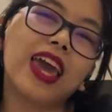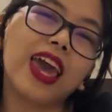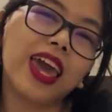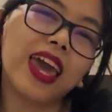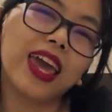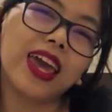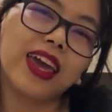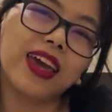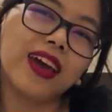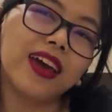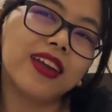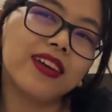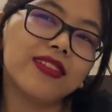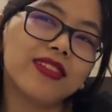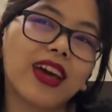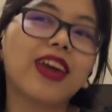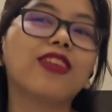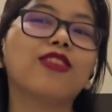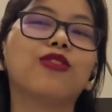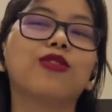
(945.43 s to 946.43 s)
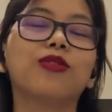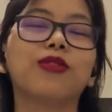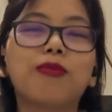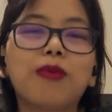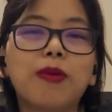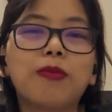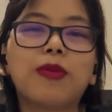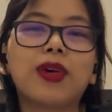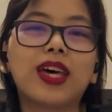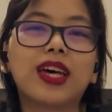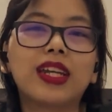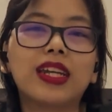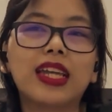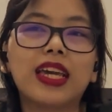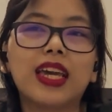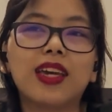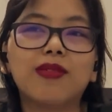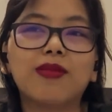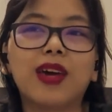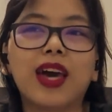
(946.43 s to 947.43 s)
"Hey," and trying to remember her
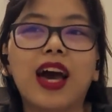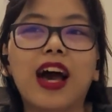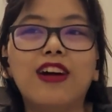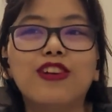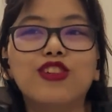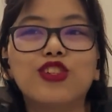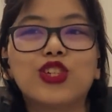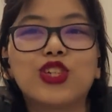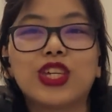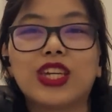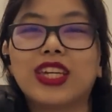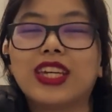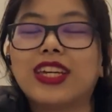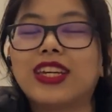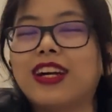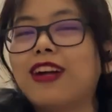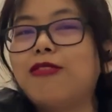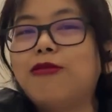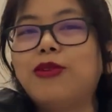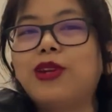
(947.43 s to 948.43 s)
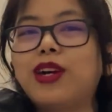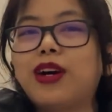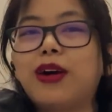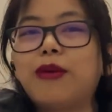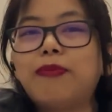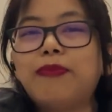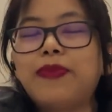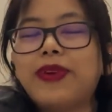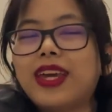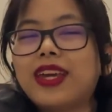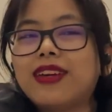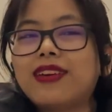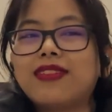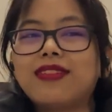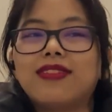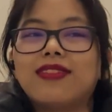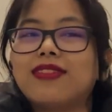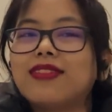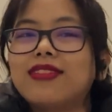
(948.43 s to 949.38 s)
name, and she gulped a big